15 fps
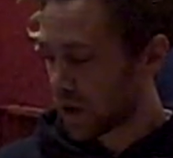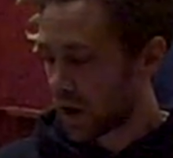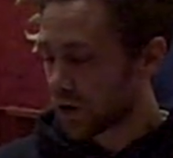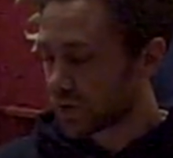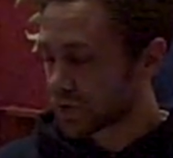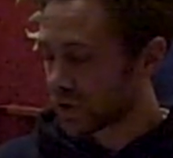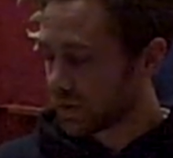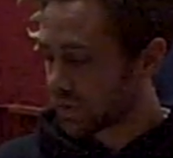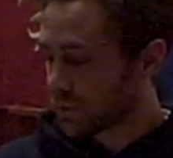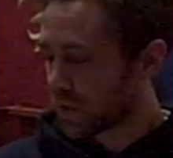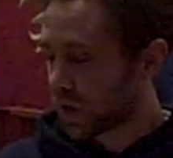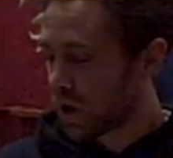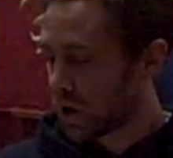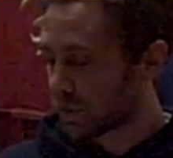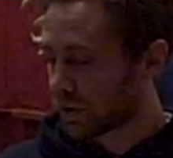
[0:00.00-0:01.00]
I used to live in
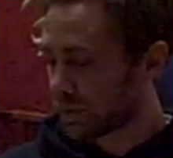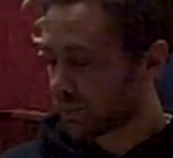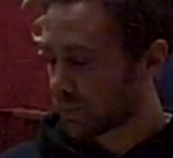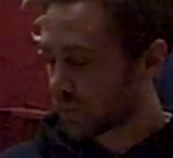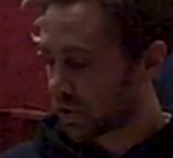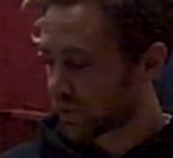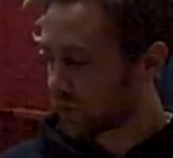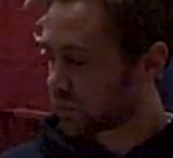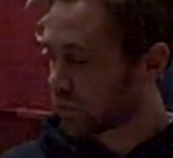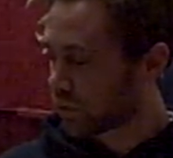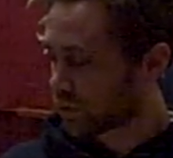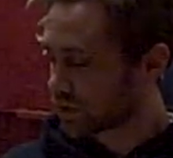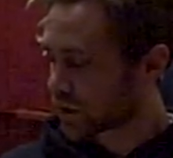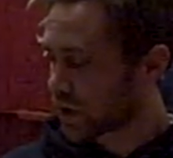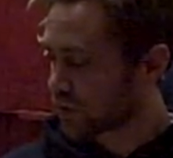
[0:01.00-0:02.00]
Malawi, one of the
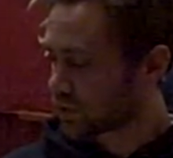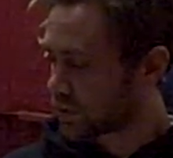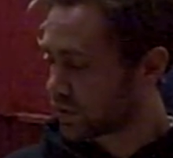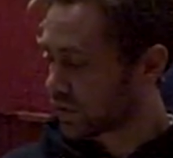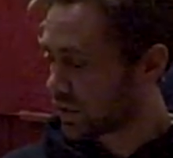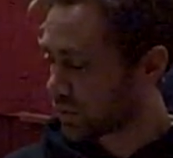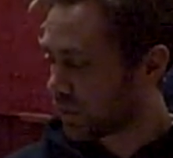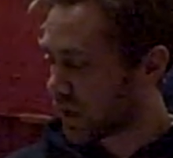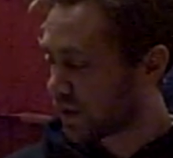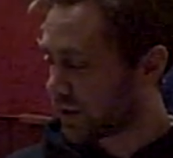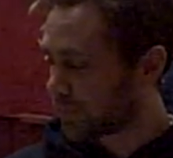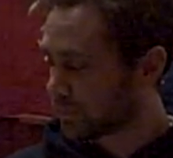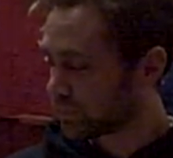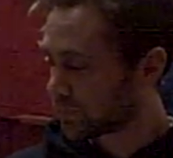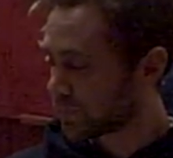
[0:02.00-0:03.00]
poorest countries on the planet.